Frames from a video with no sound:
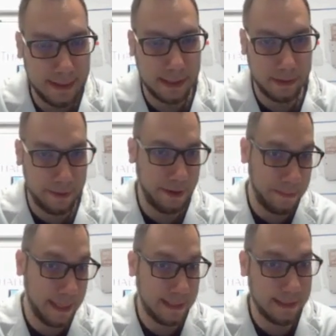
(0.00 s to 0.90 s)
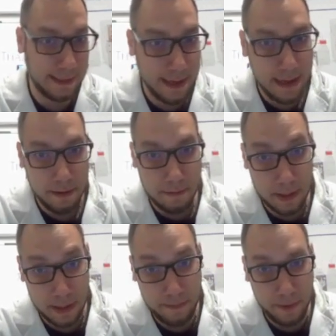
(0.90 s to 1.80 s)
so if it mixes
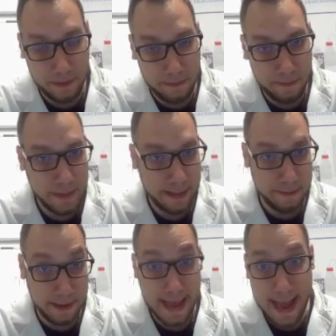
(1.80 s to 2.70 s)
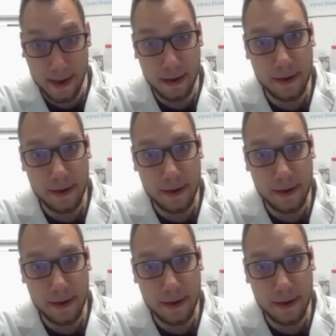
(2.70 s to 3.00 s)
with air,